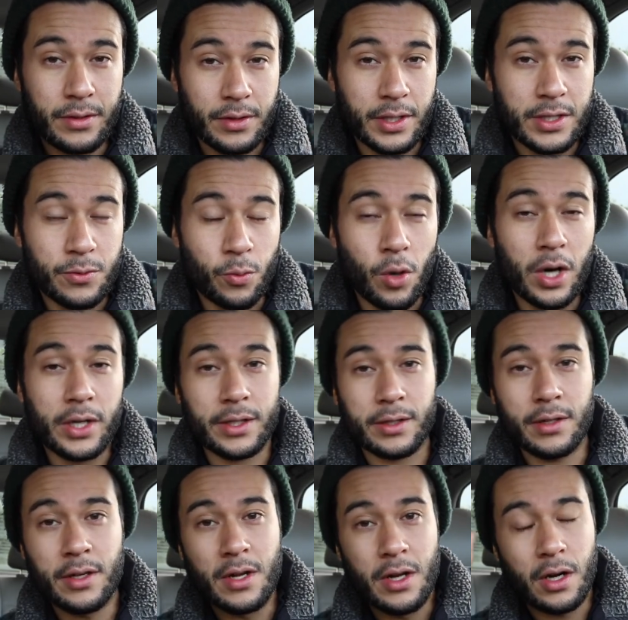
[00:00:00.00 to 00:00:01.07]
Let's work
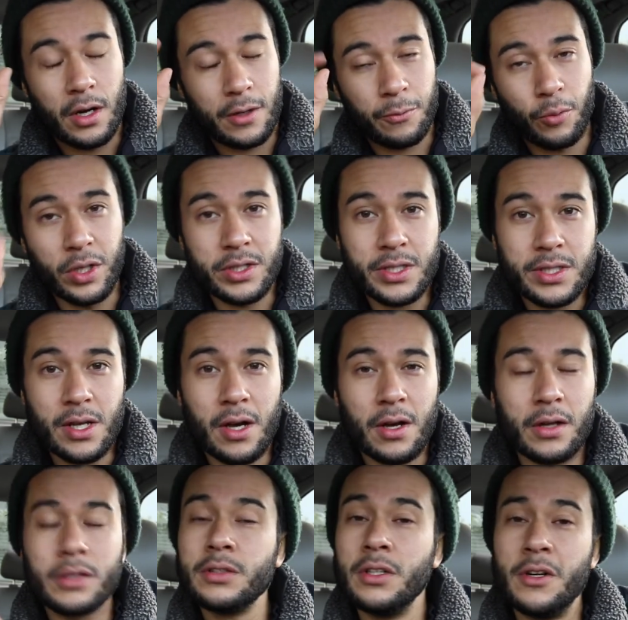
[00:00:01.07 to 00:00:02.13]
on one
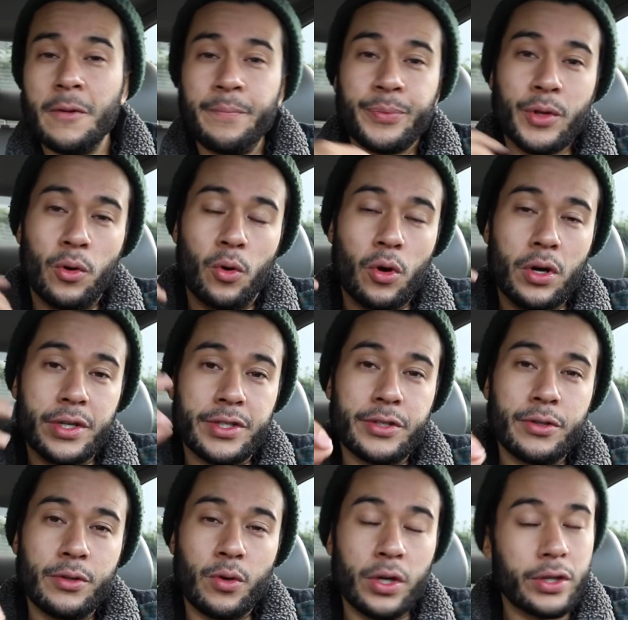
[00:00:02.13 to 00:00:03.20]
song or
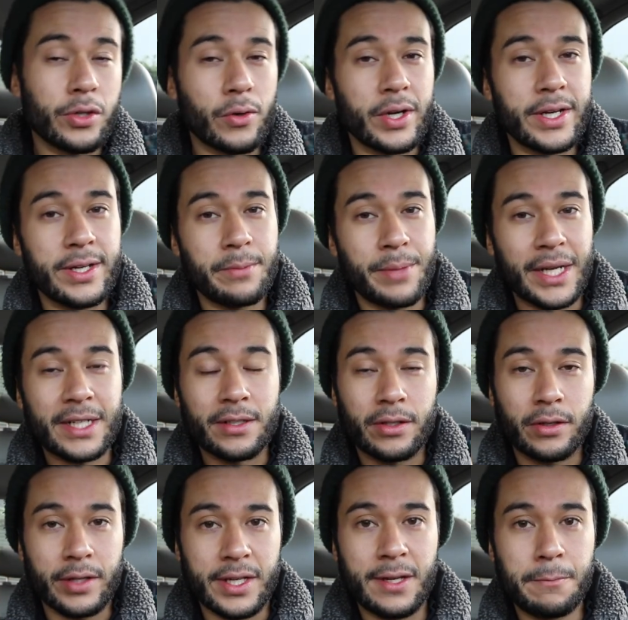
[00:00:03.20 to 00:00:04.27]
two or three, make a
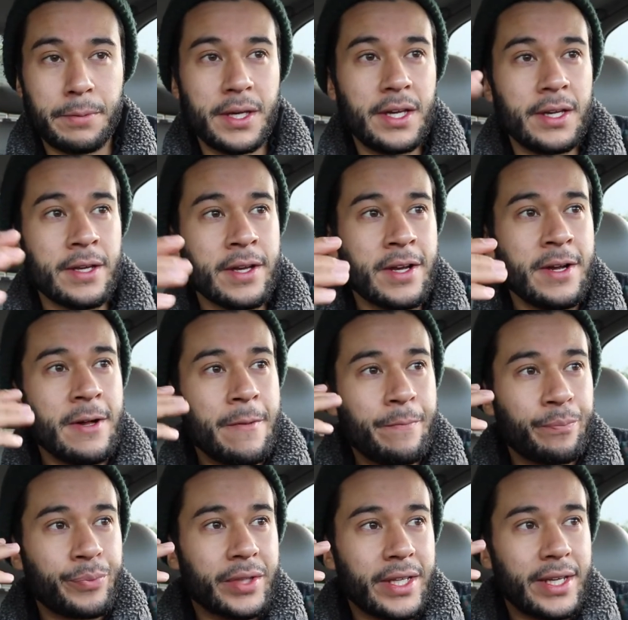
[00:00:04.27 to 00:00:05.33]
little EP
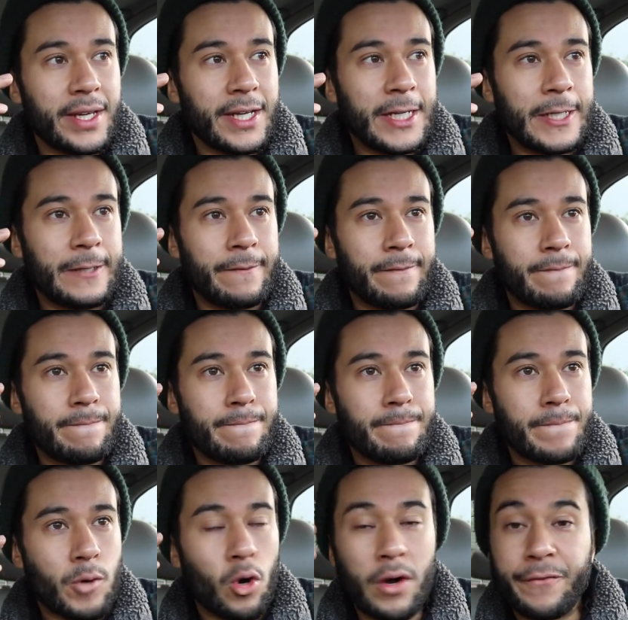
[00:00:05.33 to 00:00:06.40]
and
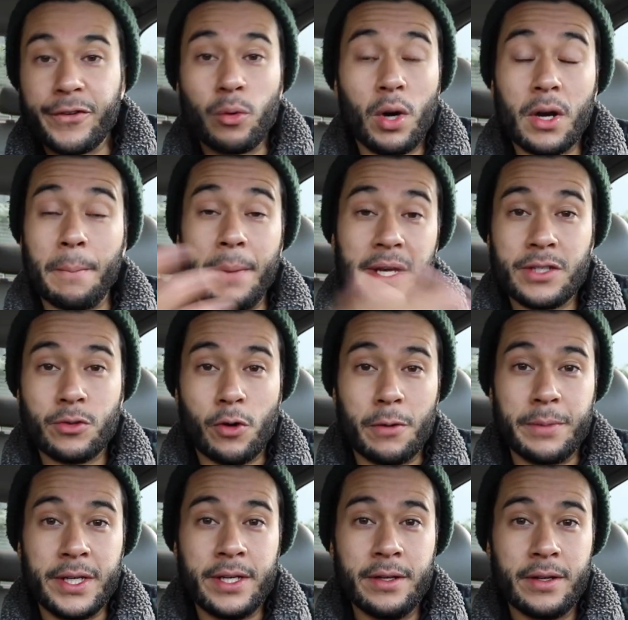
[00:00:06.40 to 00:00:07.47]
or if you want to mentor
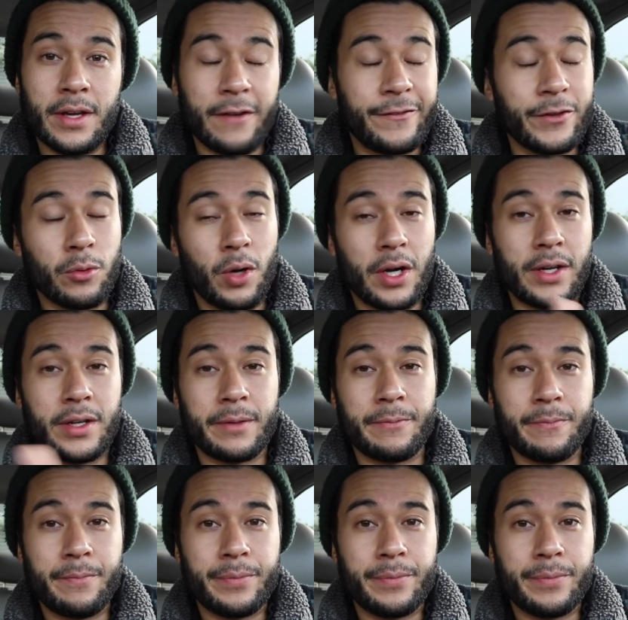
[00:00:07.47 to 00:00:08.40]
me, if you want to